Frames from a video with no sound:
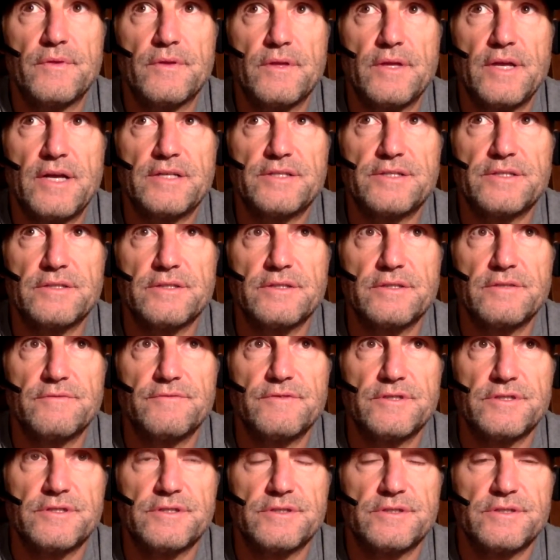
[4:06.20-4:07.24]
National League
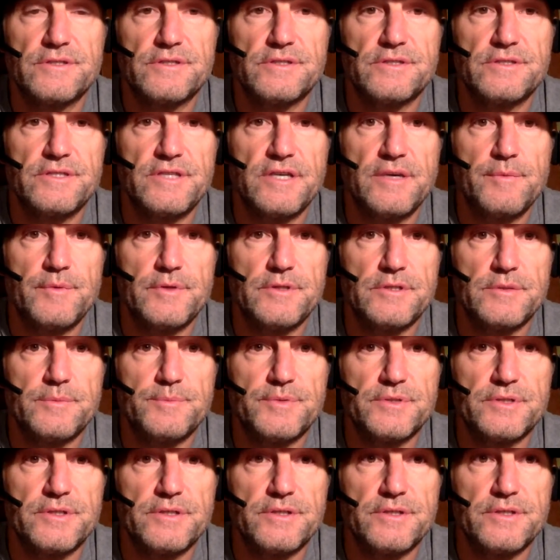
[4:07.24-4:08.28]
Division's
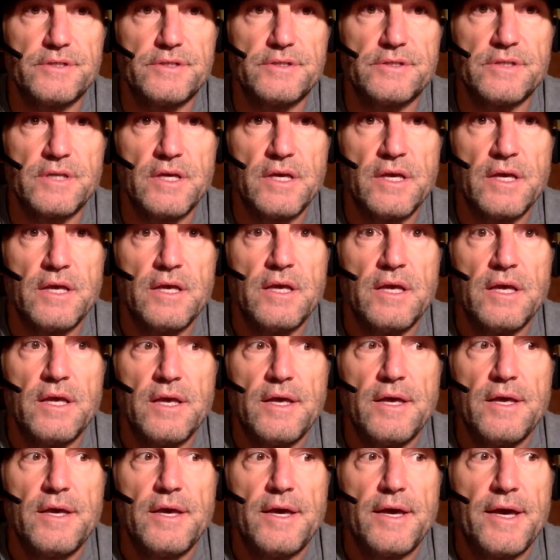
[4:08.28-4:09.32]
Championship Series.
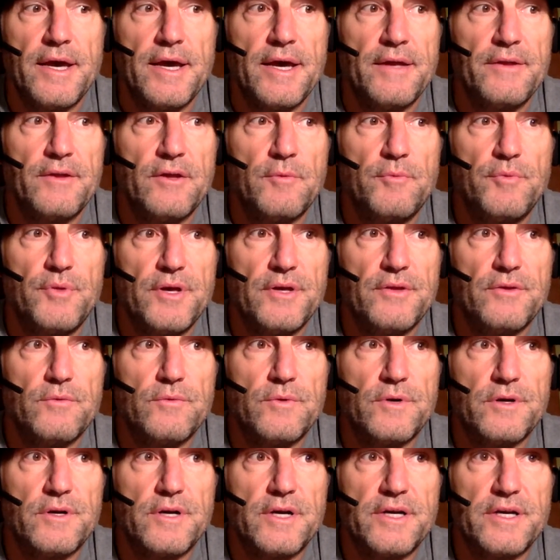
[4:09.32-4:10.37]
And they'll play the
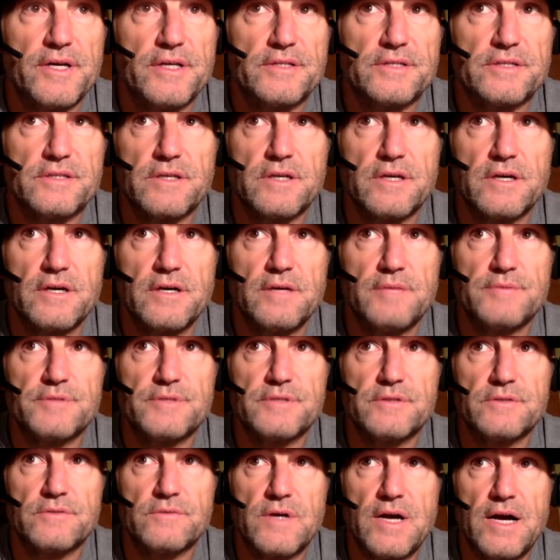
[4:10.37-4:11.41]
winner, I guess, the Cubs
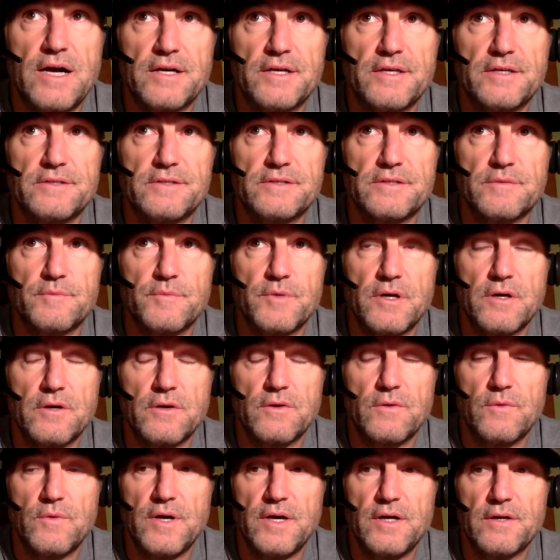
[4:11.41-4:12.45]
and Rockies
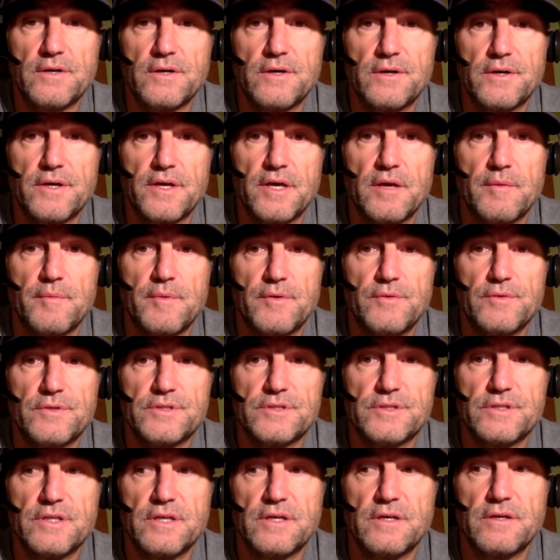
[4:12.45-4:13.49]
tomorrow, the wild card game. I
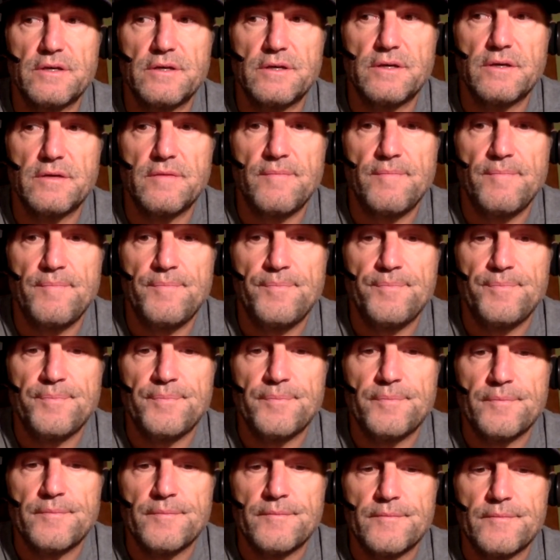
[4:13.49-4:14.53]
wish they
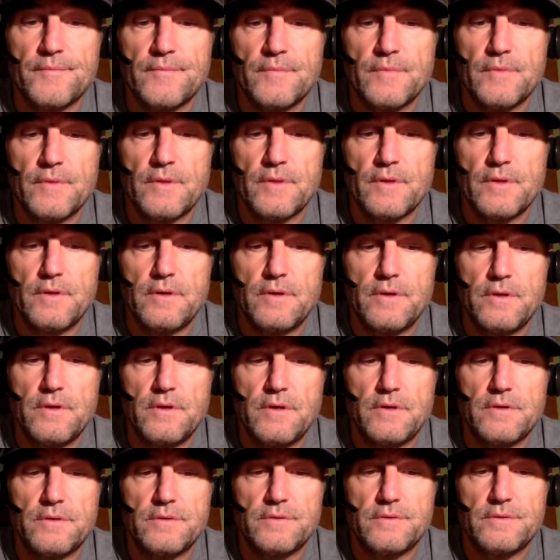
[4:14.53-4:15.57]

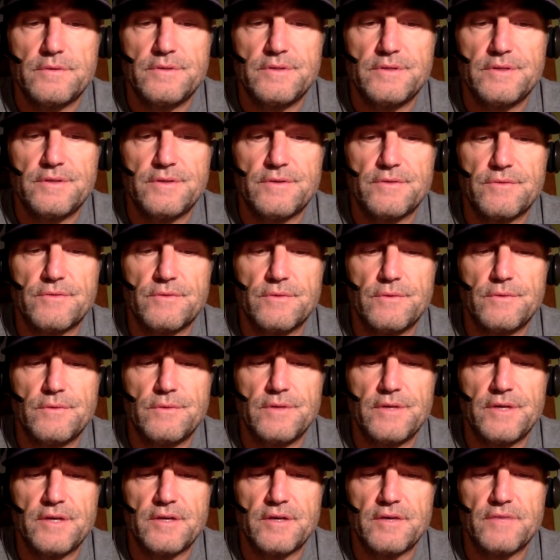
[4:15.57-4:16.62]
didn't throw,
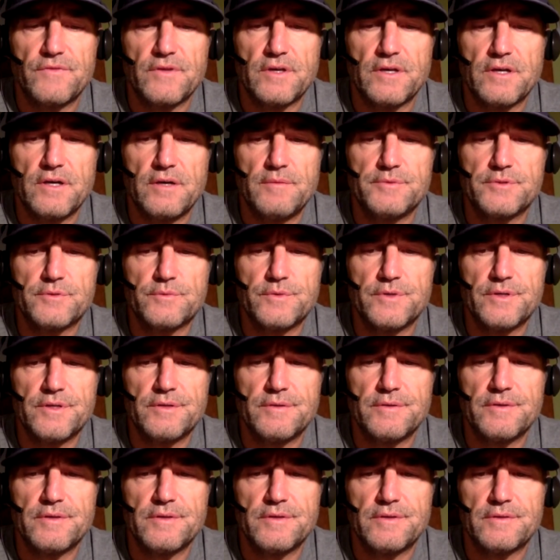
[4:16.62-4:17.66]
like, if the Cubs
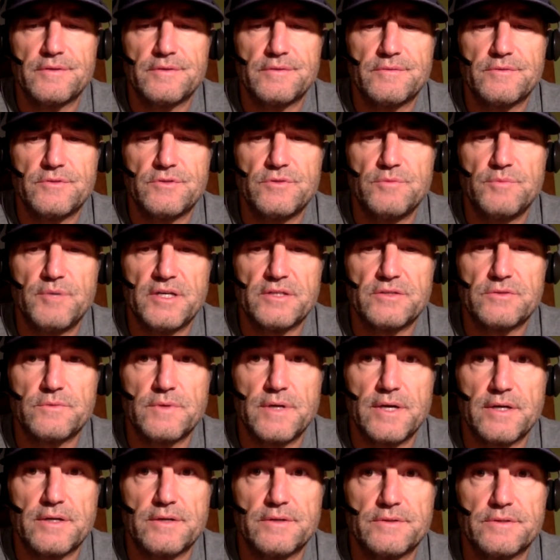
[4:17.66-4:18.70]
win, the 2 best
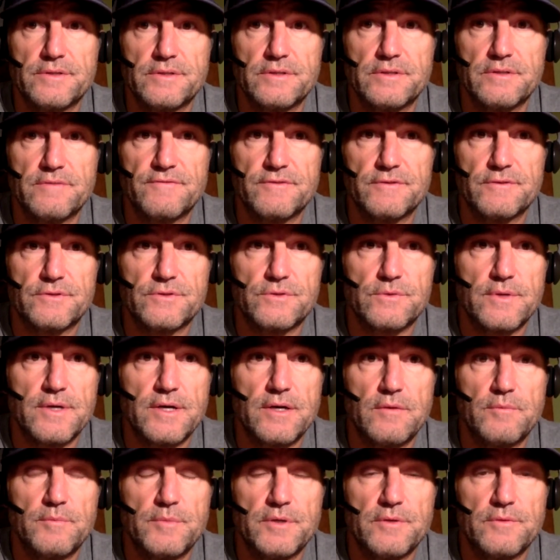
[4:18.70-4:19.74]
records in the first
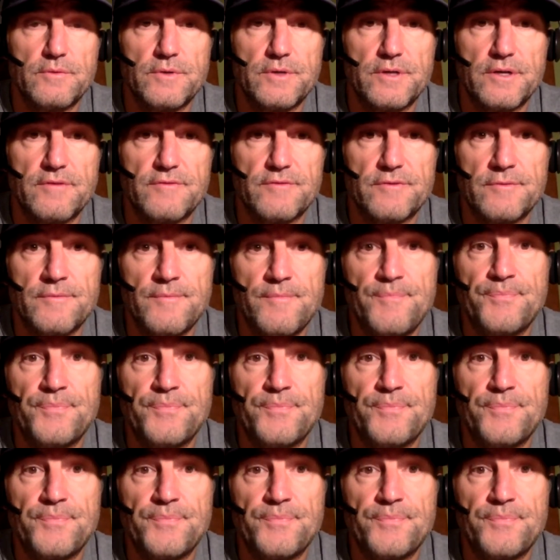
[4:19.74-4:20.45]
round, but whatever.